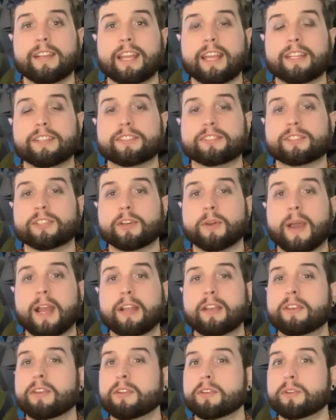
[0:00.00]
and so
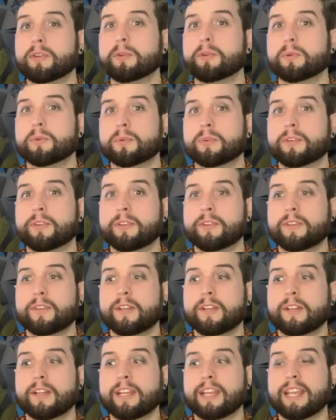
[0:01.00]
I knew
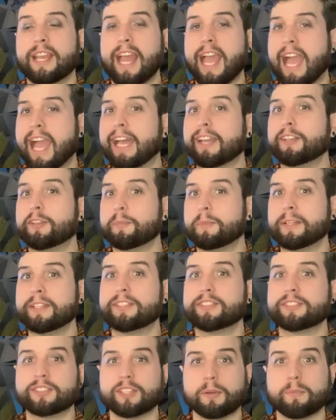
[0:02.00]
it had to be
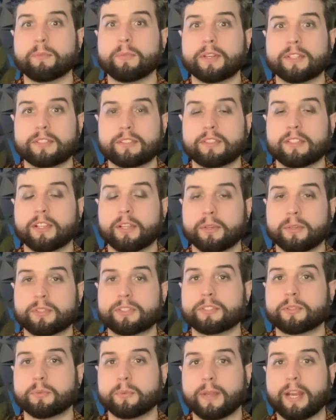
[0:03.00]
somewhat
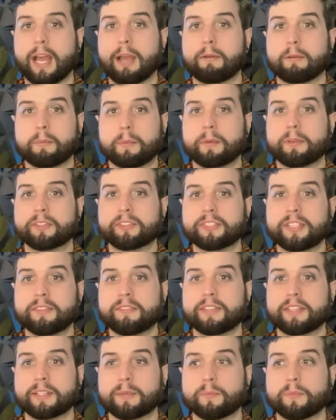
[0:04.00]
close to when I would be
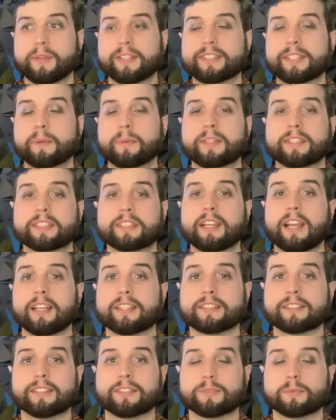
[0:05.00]
receiving them. Once I went to
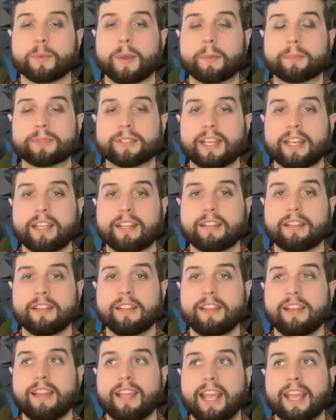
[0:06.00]
Costco's website
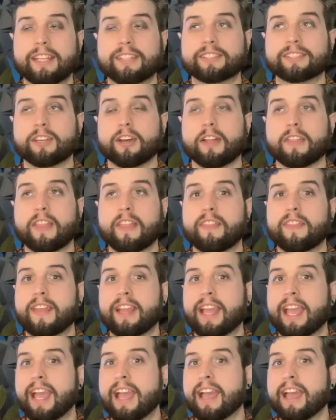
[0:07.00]
and saw that
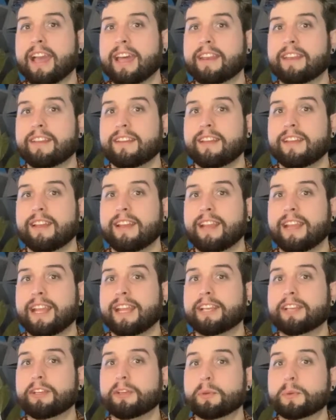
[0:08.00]
they had
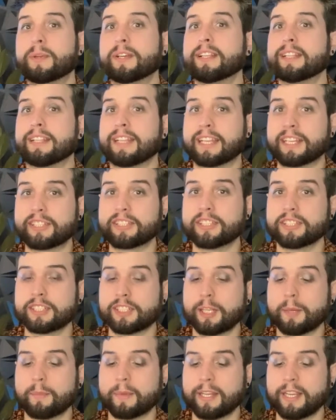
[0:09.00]
a new collection
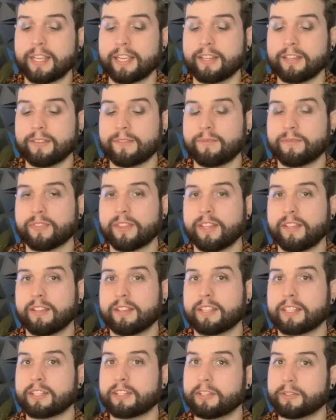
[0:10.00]
coming out,
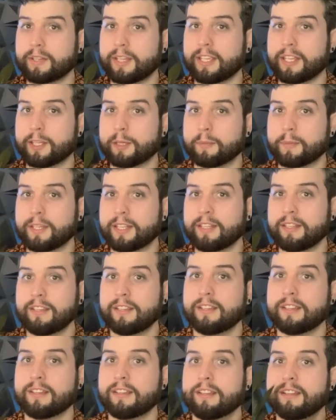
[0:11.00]
are you kidding me?
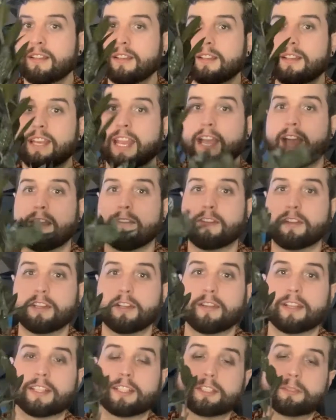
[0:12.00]
Now, if you
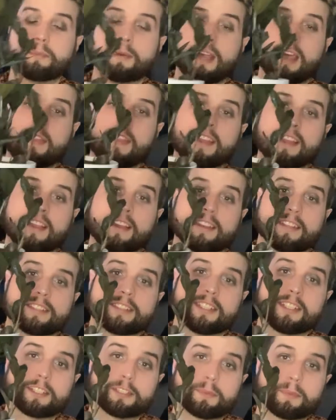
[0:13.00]
don't like this pot, that kind of
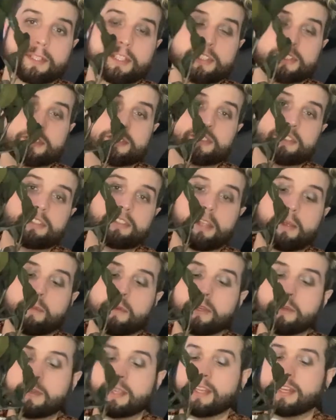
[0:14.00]
sucks because, I
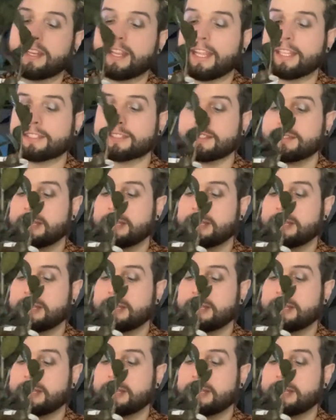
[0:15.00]
mean, you get it.